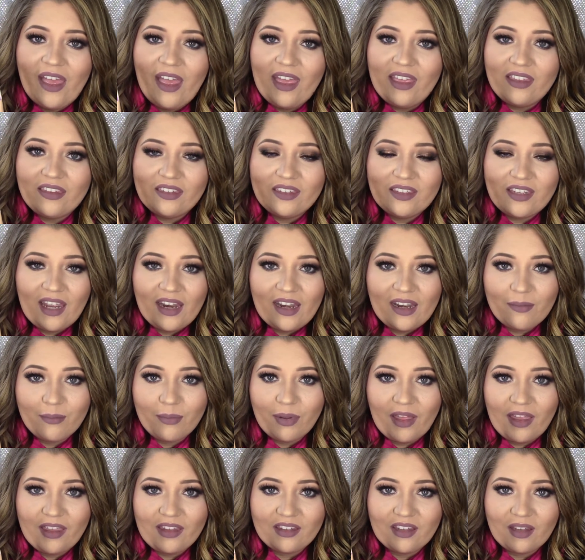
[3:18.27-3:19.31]
It stayed in
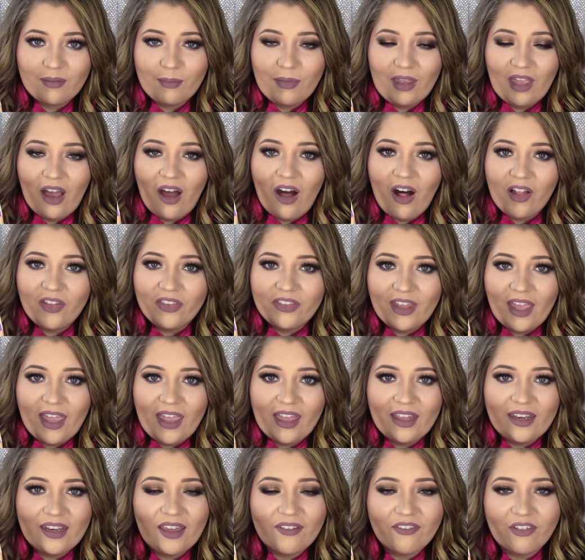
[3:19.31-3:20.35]
place on me all
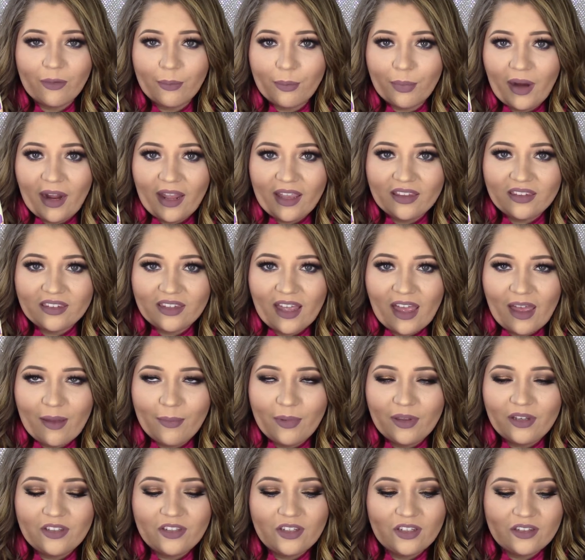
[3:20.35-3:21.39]
day. It never breaks
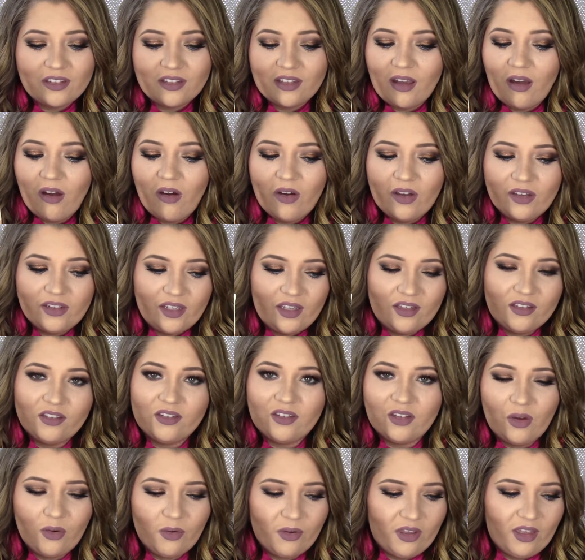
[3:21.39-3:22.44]
up. It does
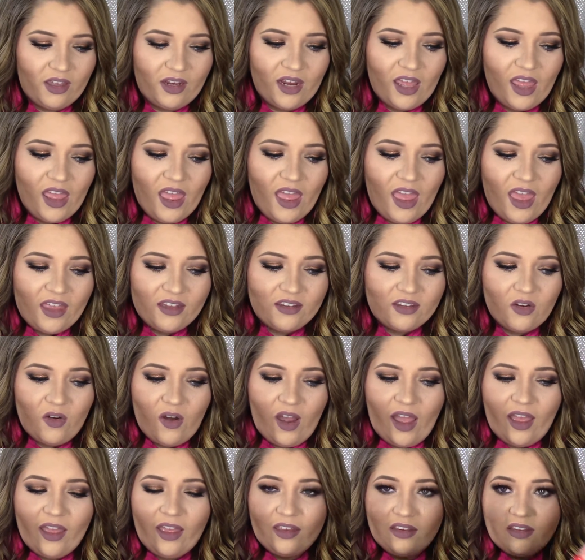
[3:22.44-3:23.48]
so good. And
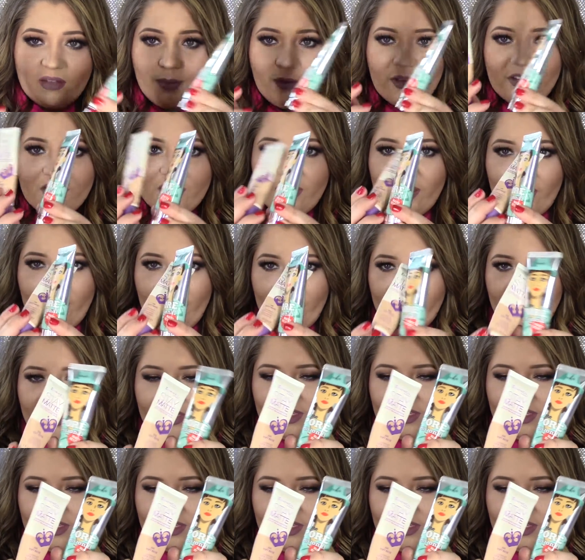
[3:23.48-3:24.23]
so especially